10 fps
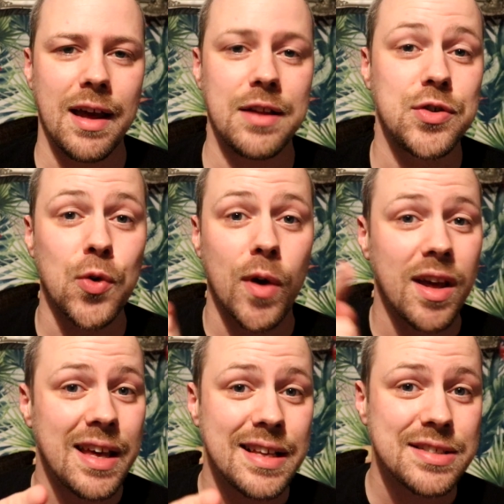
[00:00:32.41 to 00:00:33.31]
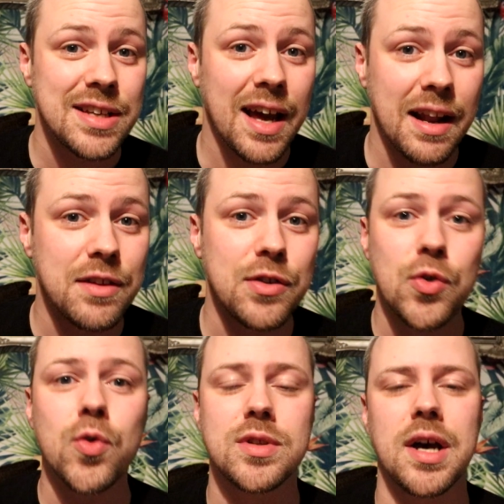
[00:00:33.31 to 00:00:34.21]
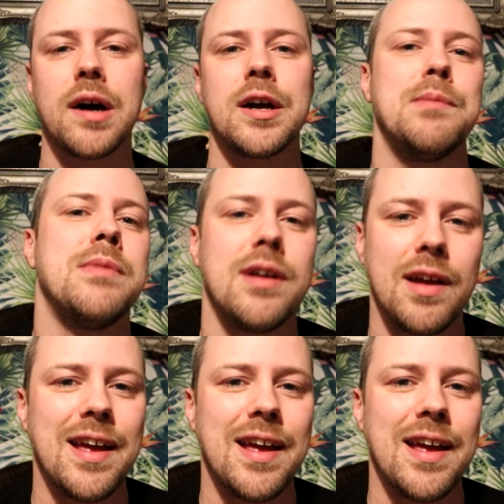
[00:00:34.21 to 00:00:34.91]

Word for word: it's your ears, and it's your time.